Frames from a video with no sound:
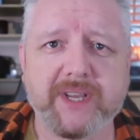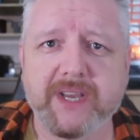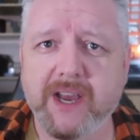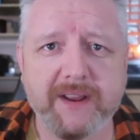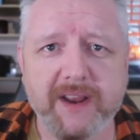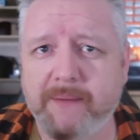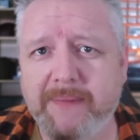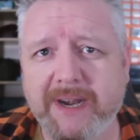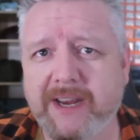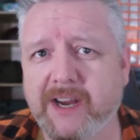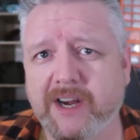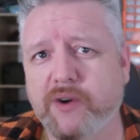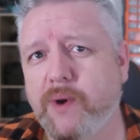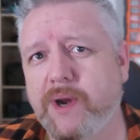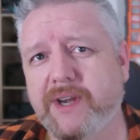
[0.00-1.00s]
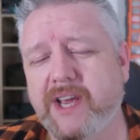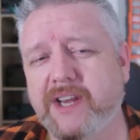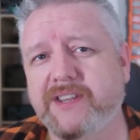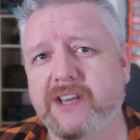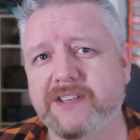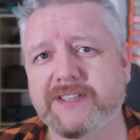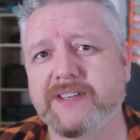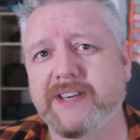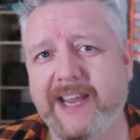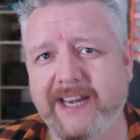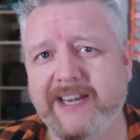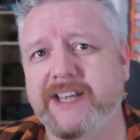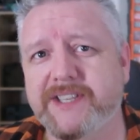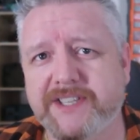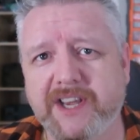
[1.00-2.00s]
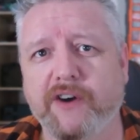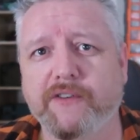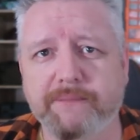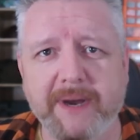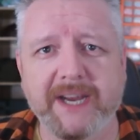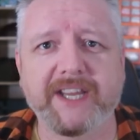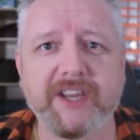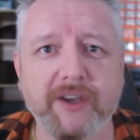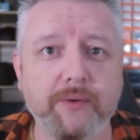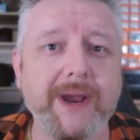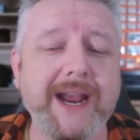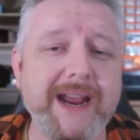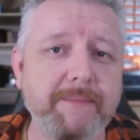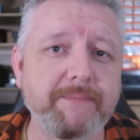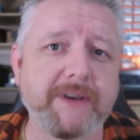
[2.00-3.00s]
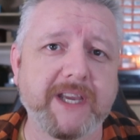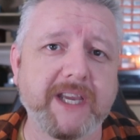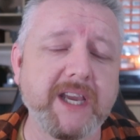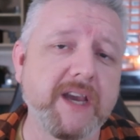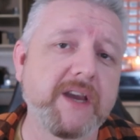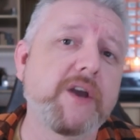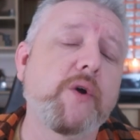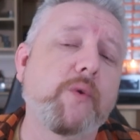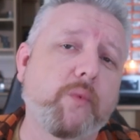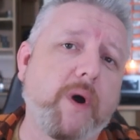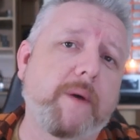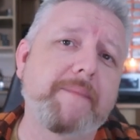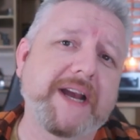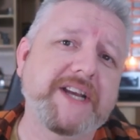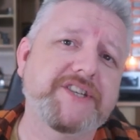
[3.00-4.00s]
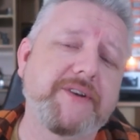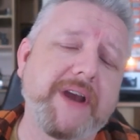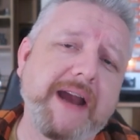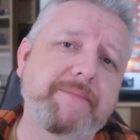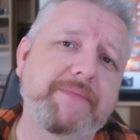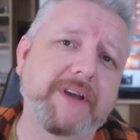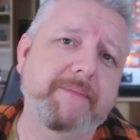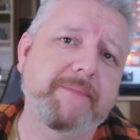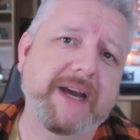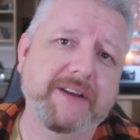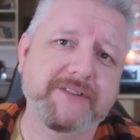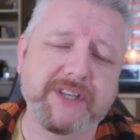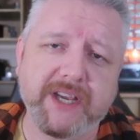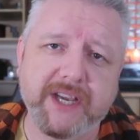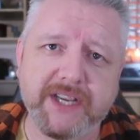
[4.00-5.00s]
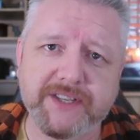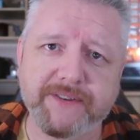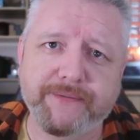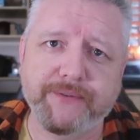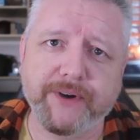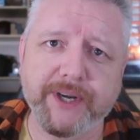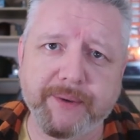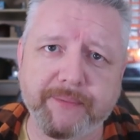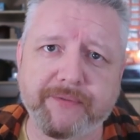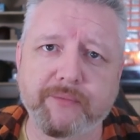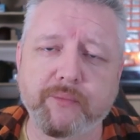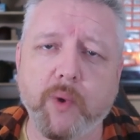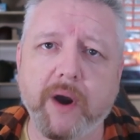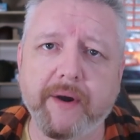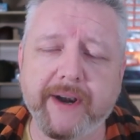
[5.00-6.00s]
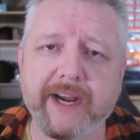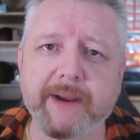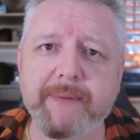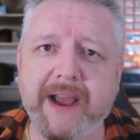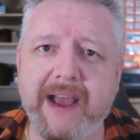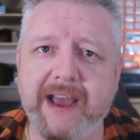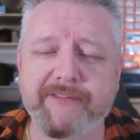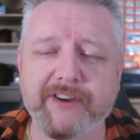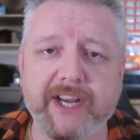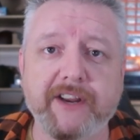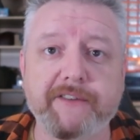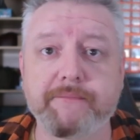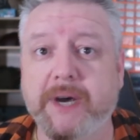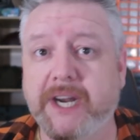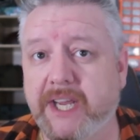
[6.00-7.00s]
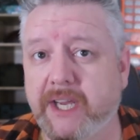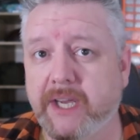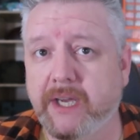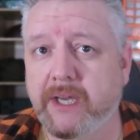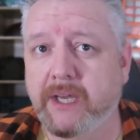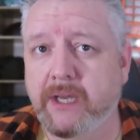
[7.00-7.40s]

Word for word: A million quid doesn't in itself make you happy. What makes you happy about it is a freedom from worrying about having enough money.